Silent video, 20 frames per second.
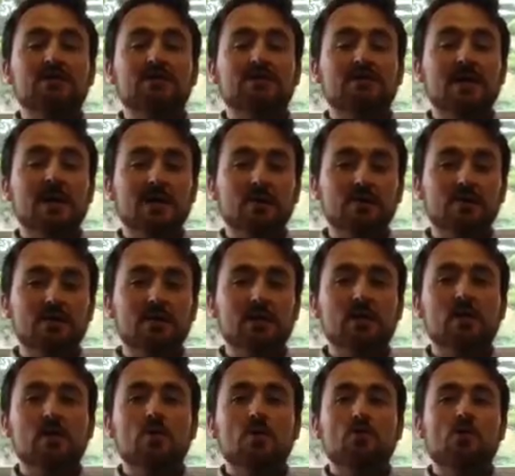to tell me
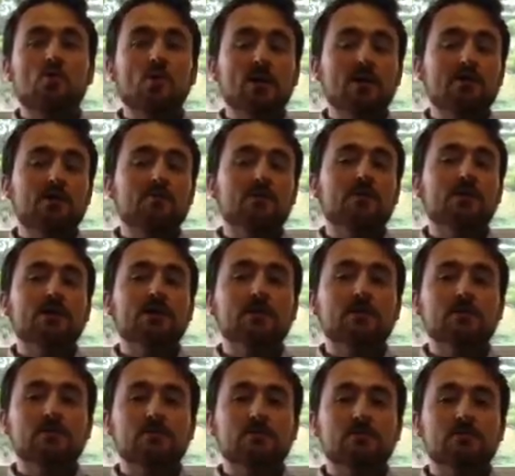what
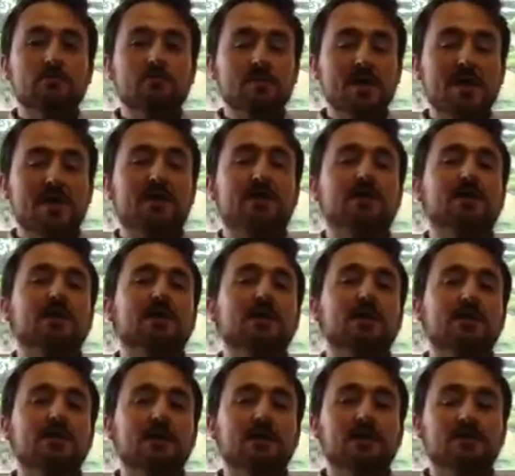would make
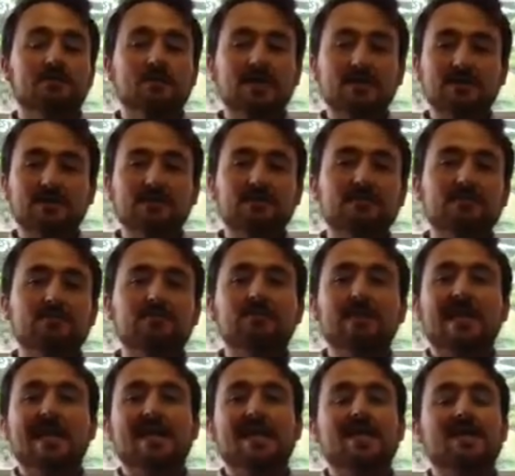effective
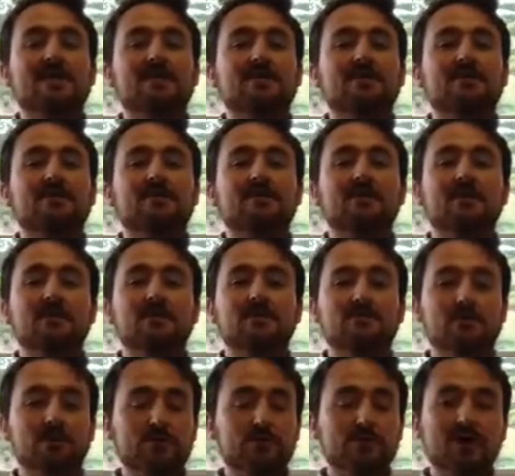and
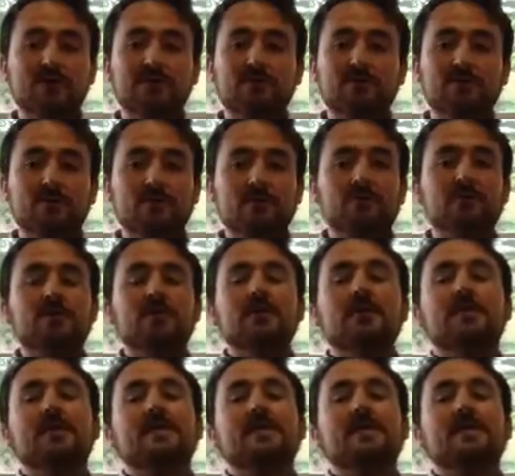respectful